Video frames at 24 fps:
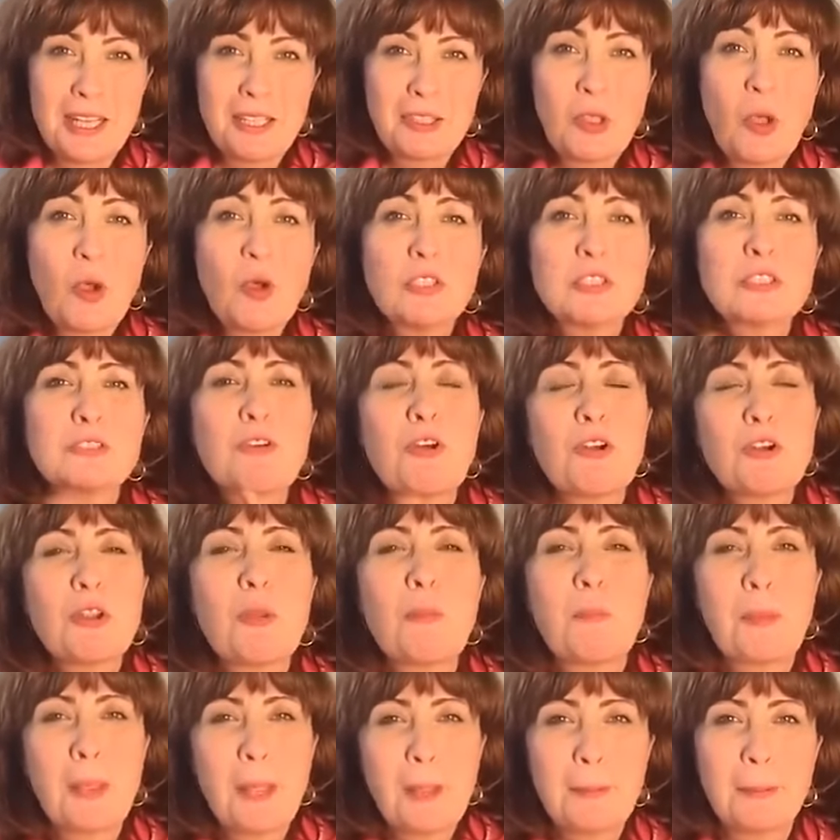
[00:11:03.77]
Those were the
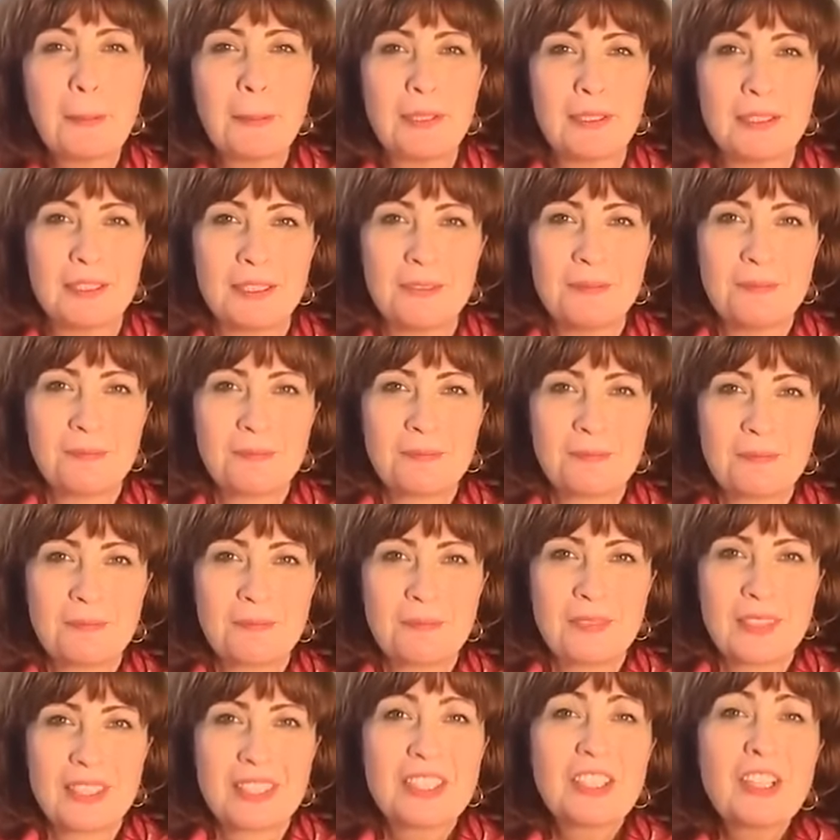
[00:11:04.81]
people,
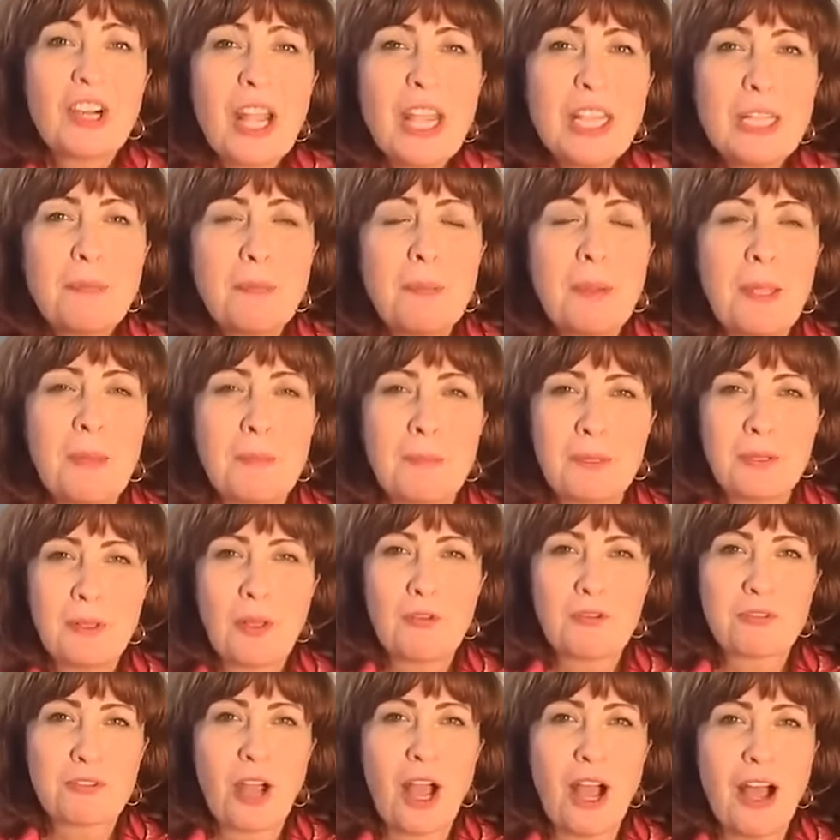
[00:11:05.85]
great people
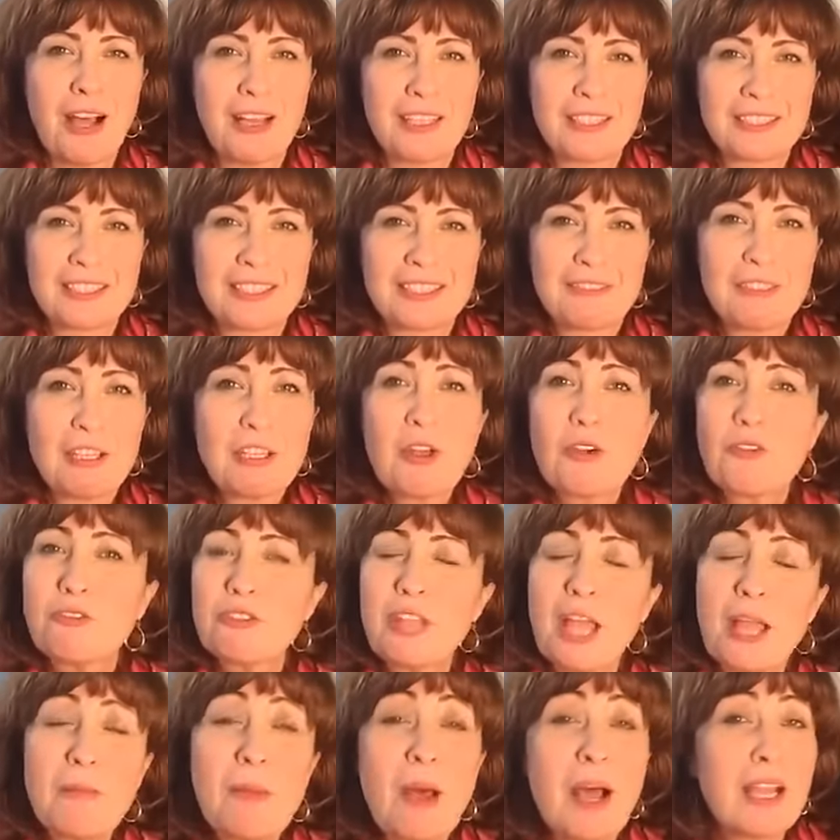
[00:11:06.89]
of God. One of
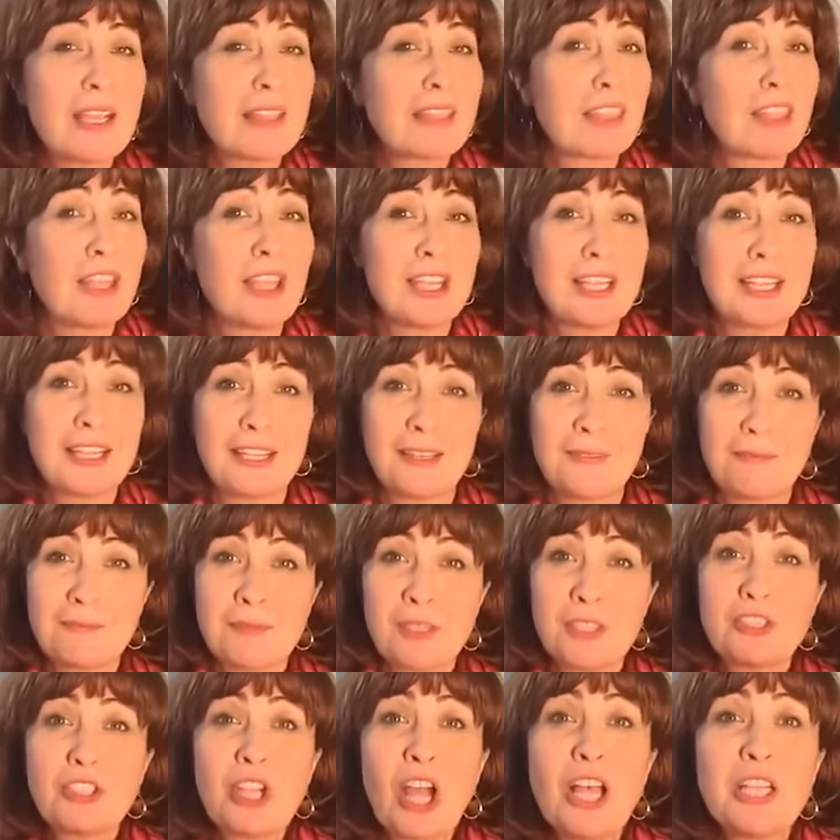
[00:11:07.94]
them, I think,
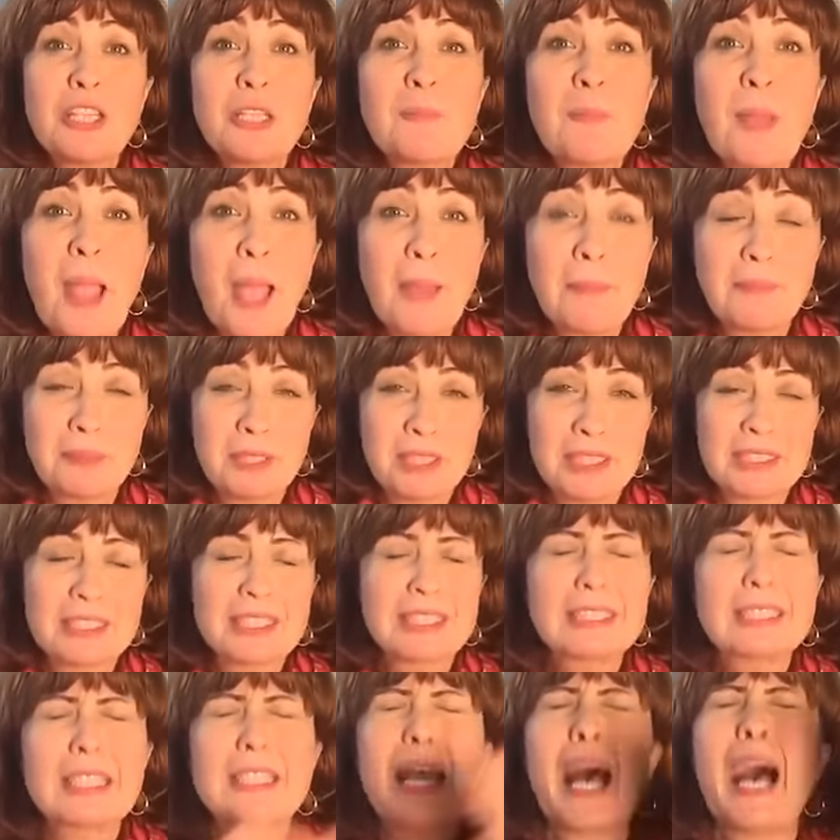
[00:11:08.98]
John the Baptist, he
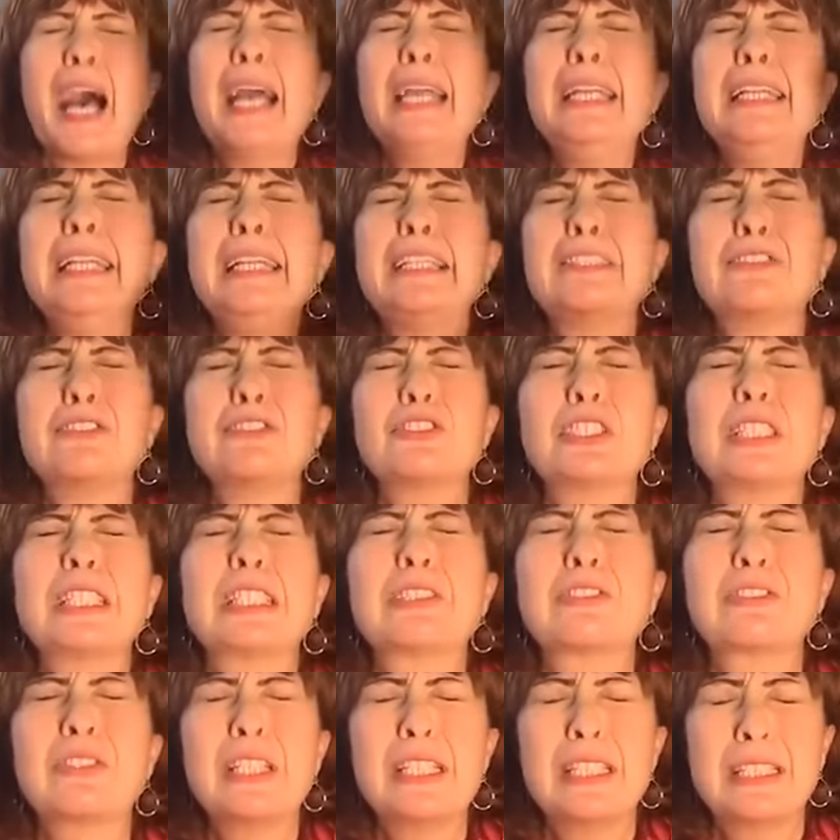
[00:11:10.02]
said, I need to
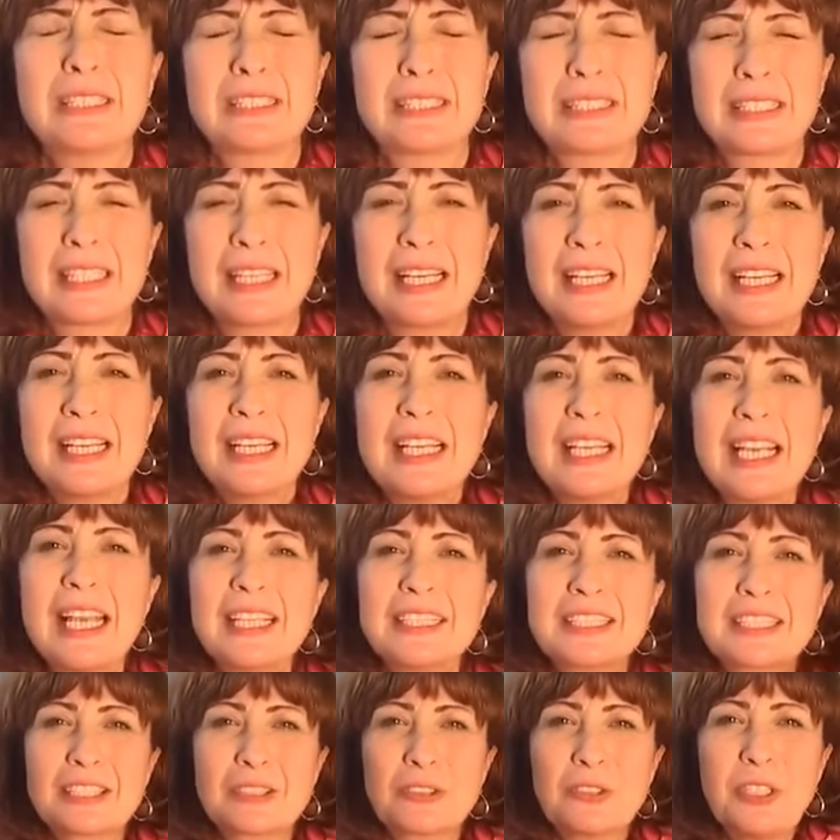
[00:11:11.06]
decrease, he
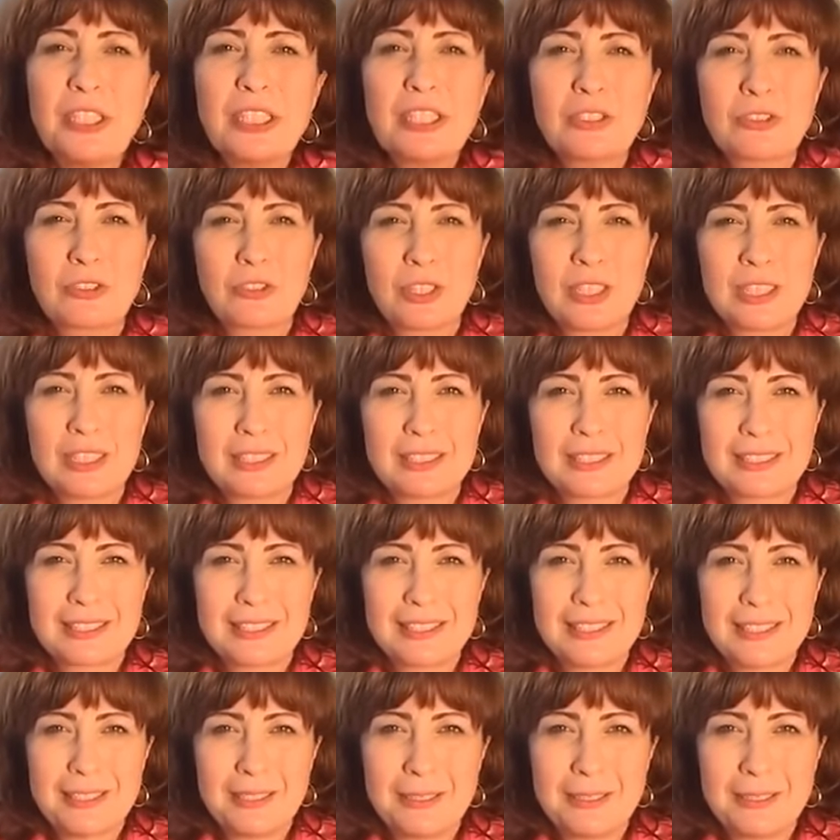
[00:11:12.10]
has to increase.